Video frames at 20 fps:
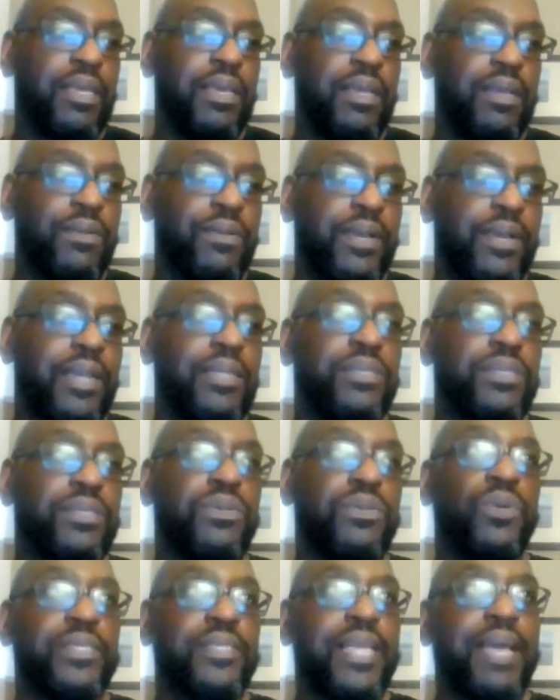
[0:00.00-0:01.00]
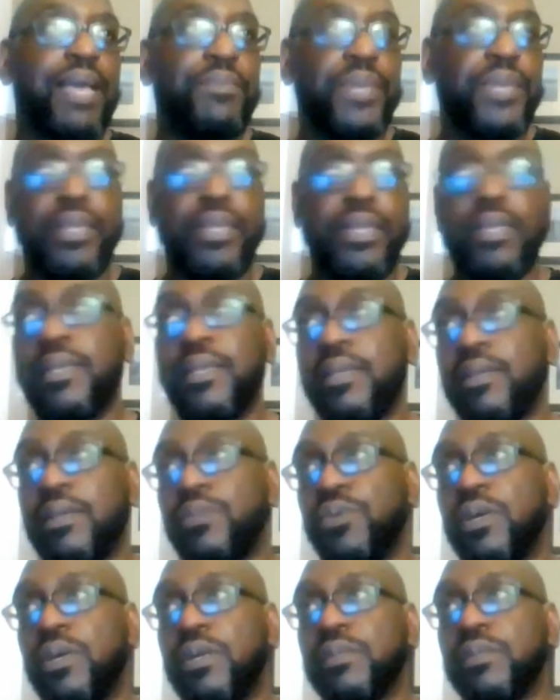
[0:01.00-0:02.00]
right? So what does that mean?
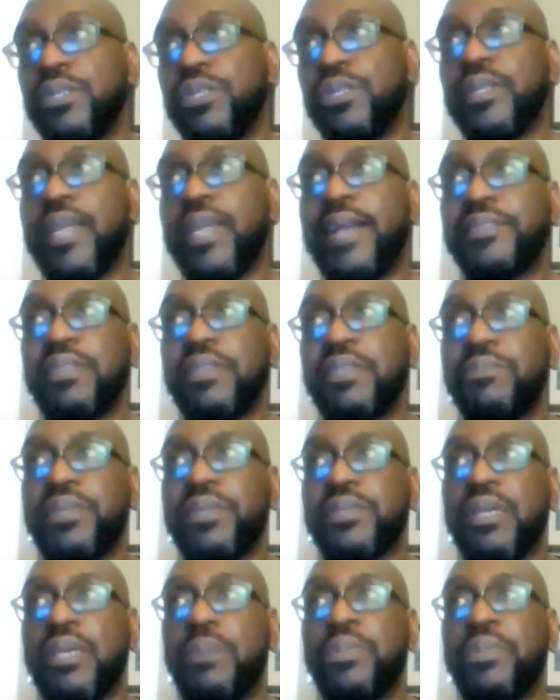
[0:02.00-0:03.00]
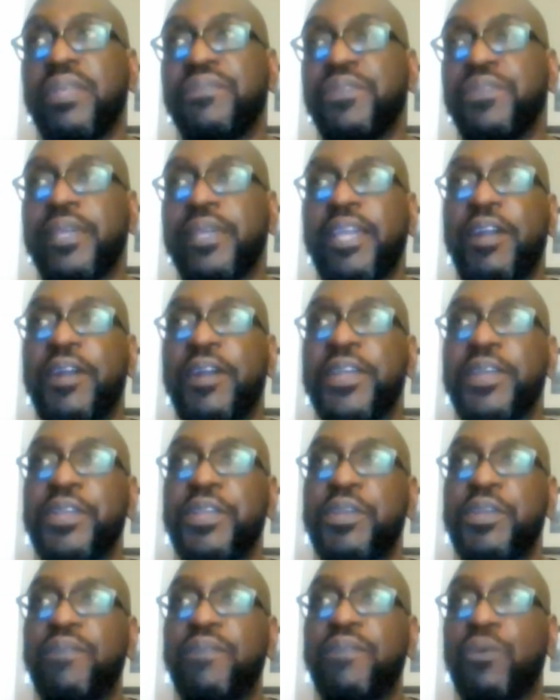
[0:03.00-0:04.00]
Well, you're an asset-based company. If you're a carrier,
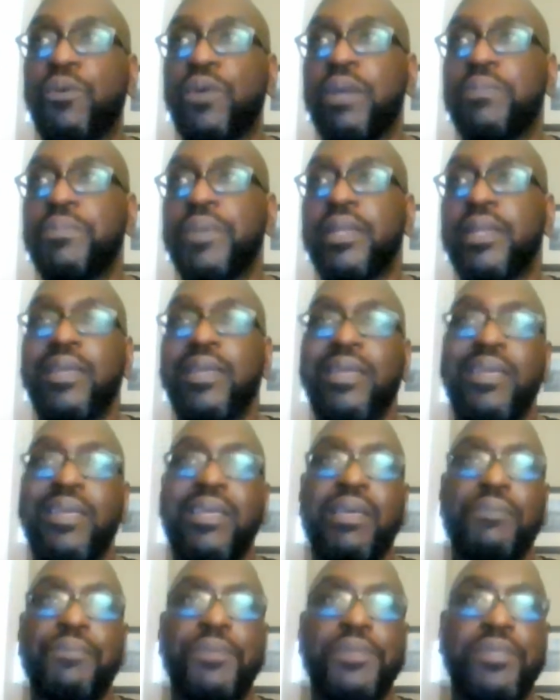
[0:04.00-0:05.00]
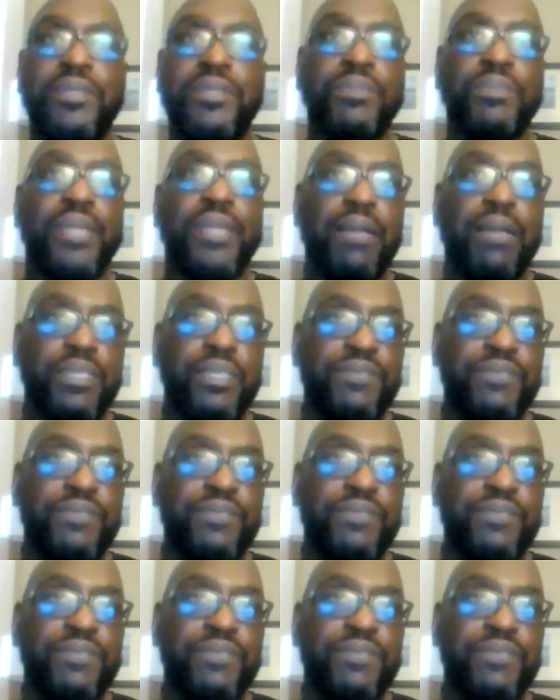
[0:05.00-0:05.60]
you have equipment, but sometimes